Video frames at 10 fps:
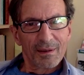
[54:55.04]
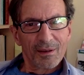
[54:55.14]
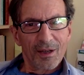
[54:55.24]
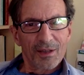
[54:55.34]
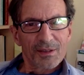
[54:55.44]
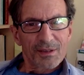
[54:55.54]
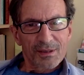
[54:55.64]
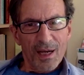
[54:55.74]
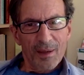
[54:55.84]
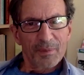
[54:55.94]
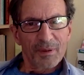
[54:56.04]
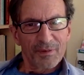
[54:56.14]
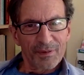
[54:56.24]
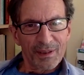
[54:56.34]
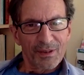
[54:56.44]
on top
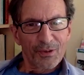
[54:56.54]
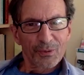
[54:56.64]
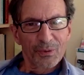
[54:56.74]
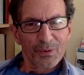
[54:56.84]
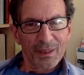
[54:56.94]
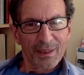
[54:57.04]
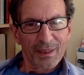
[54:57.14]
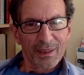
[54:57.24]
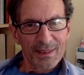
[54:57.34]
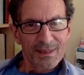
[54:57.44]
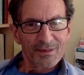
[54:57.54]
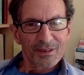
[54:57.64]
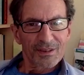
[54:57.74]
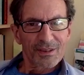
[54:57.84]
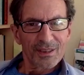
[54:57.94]
of and through the lens of
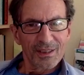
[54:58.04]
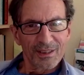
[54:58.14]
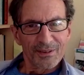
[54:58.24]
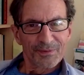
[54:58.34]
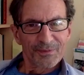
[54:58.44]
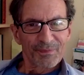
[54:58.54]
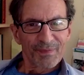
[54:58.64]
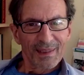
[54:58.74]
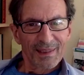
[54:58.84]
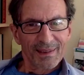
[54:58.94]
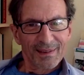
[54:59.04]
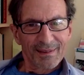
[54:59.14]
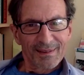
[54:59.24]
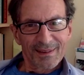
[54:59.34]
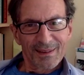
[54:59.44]
Gestalt. Mm.
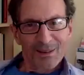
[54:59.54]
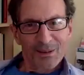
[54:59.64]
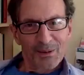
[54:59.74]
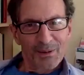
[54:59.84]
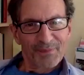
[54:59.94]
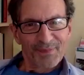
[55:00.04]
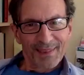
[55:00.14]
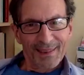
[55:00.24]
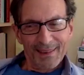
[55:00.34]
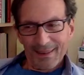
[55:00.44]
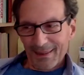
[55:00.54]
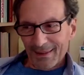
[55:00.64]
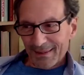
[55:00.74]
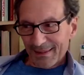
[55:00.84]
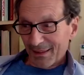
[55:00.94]
So,
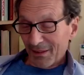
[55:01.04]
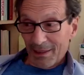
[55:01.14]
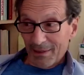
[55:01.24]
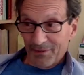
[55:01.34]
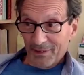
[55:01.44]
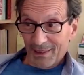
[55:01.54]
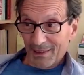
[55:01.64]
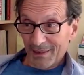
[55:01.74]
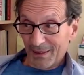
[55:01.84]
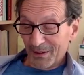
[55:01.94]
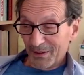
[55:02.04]
so I feel I owe